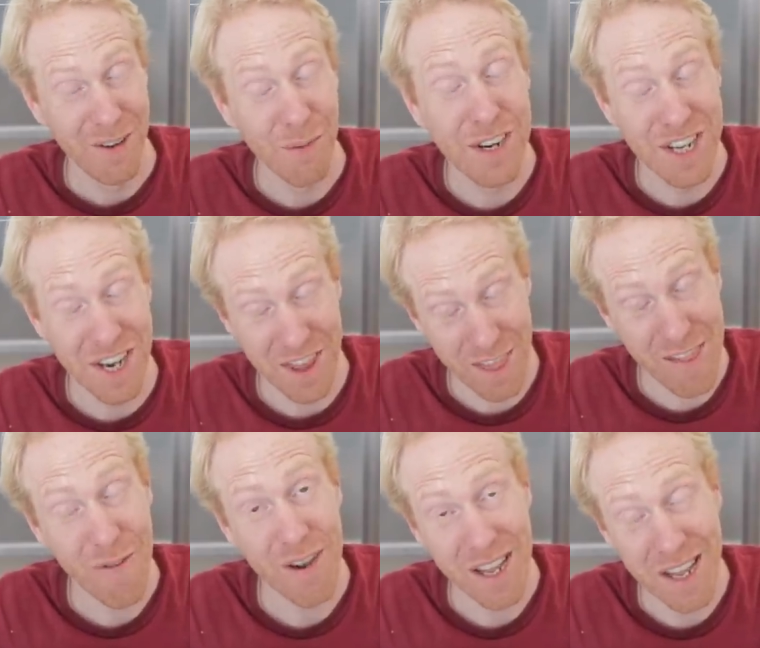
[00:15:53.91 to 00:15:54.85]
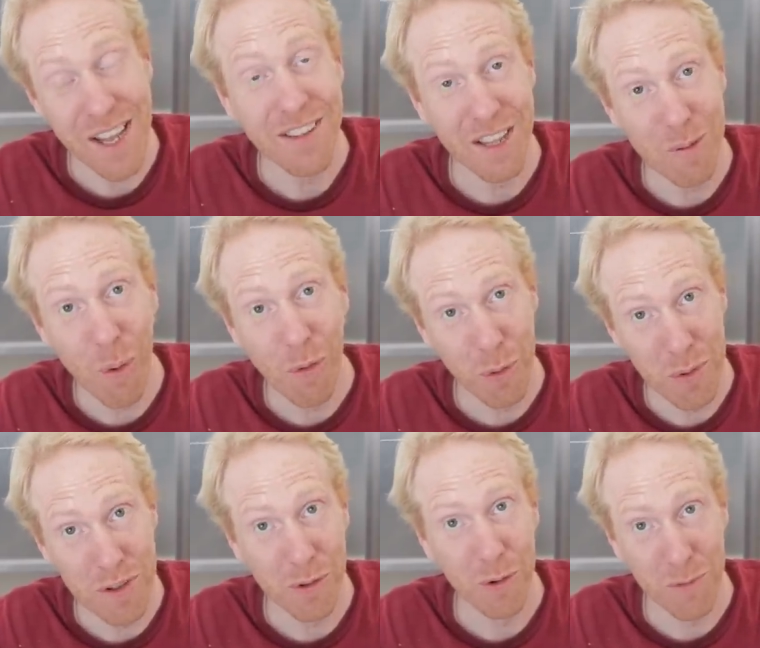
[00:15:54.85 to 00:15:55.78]
which in theory is able
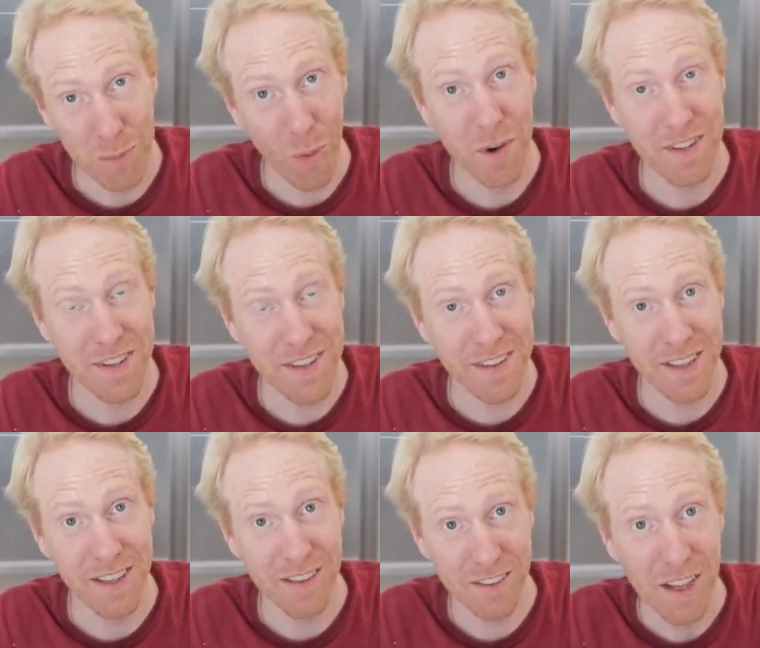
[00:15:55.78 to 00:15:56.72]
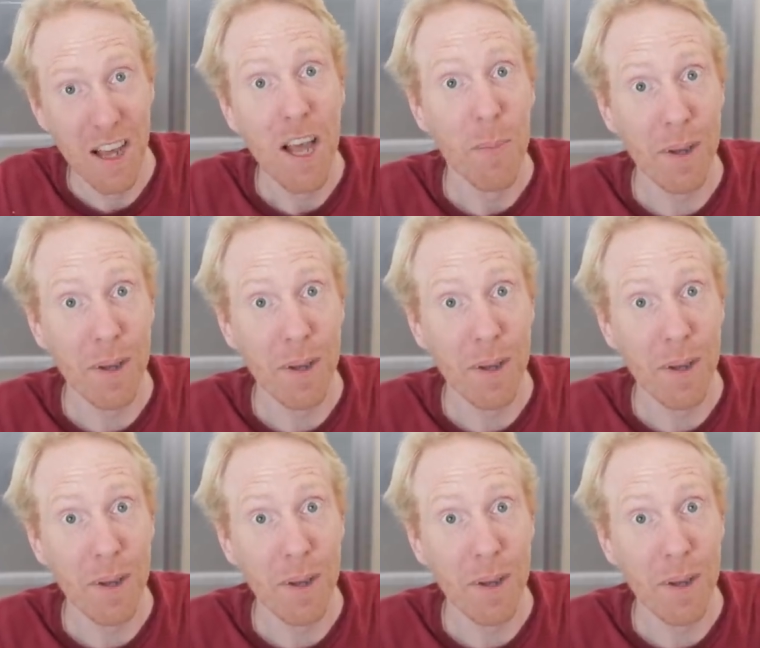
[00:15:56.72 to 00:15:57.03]
to resolve more details,